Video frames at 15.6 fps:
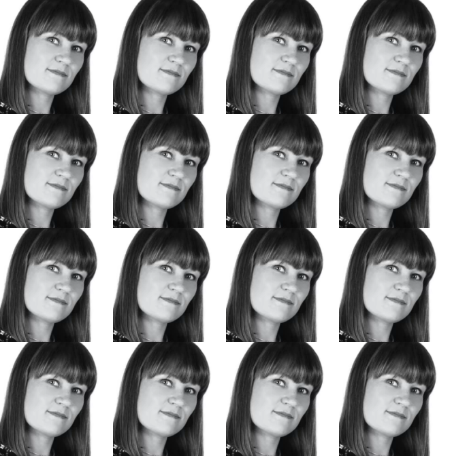
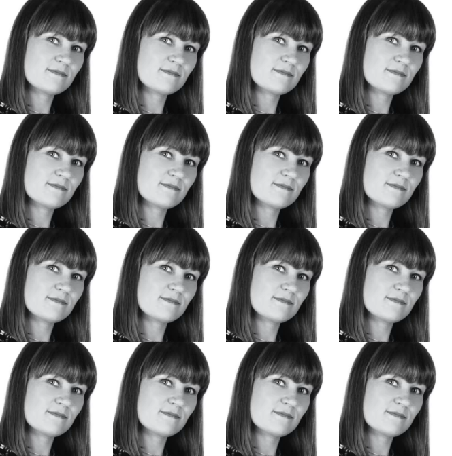
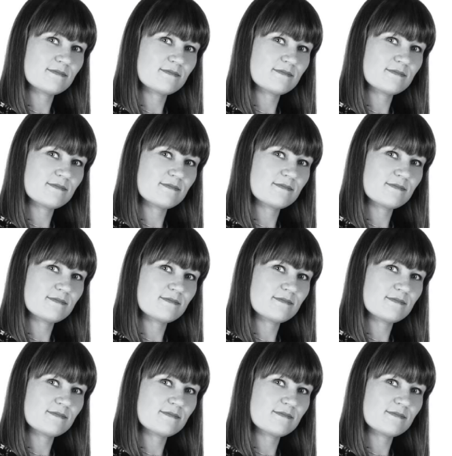
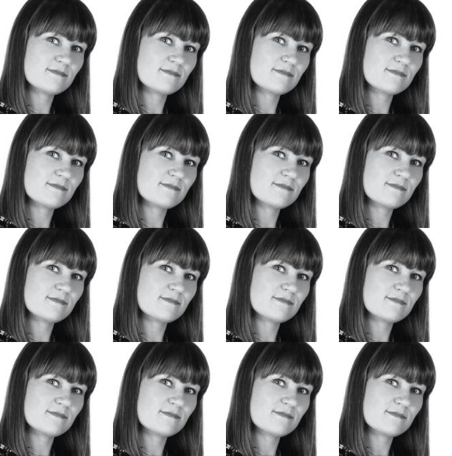
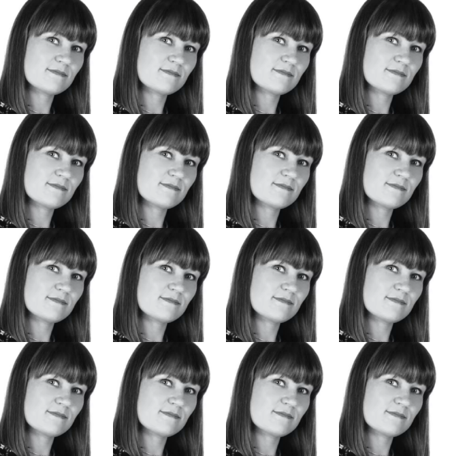This is a still picture; no speech is visible.